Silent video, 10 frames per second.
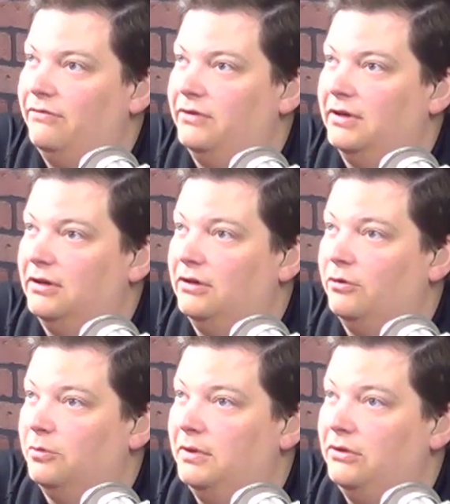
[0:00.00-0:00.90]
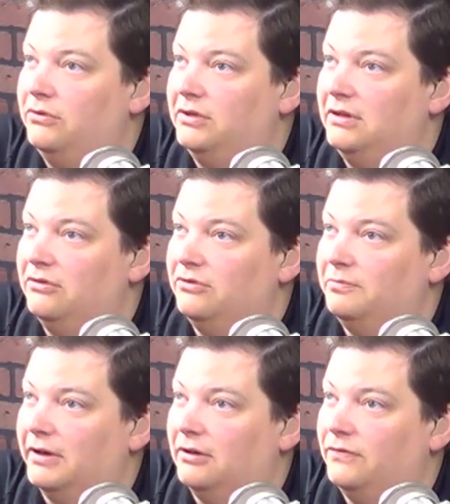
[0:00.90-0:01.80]
sitting in here with me. You see there's
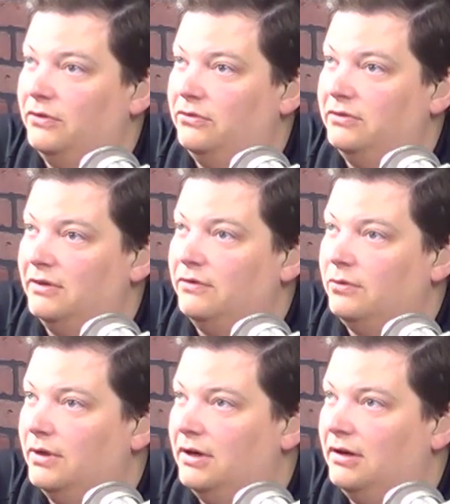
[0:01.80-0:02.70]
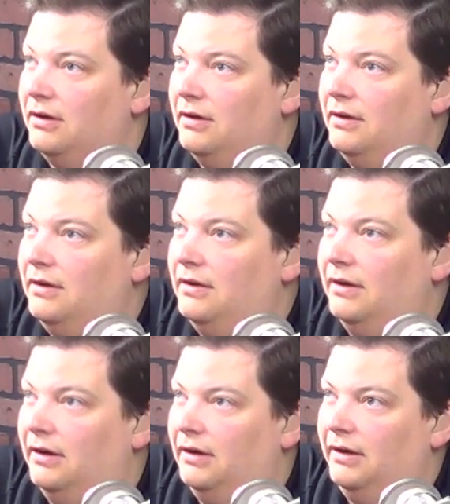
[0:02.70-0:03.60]
microphones everywhere.
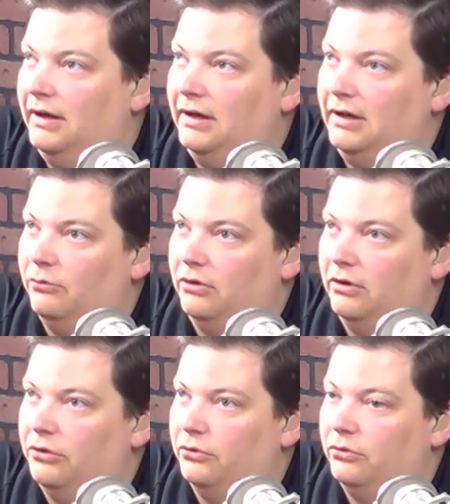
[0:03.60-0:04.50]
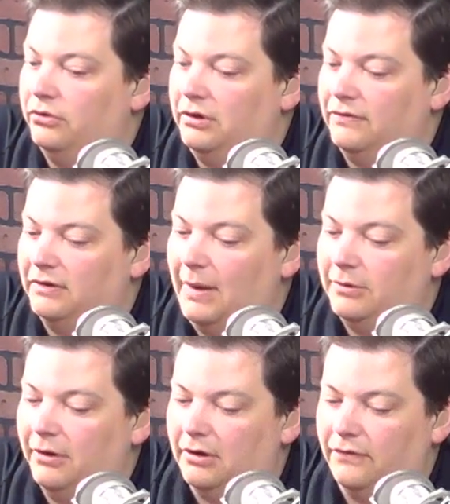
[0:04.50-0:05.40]
And we're going to go through the different types of
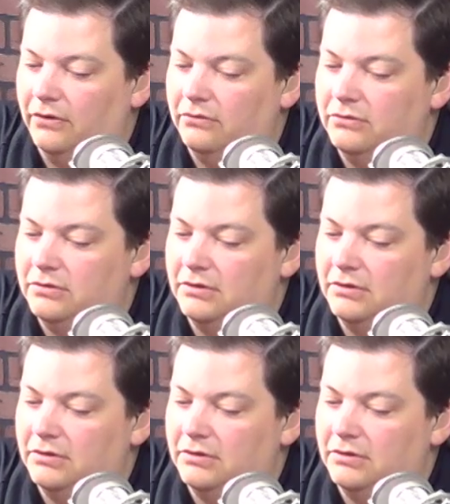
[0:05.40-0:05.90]
microphones,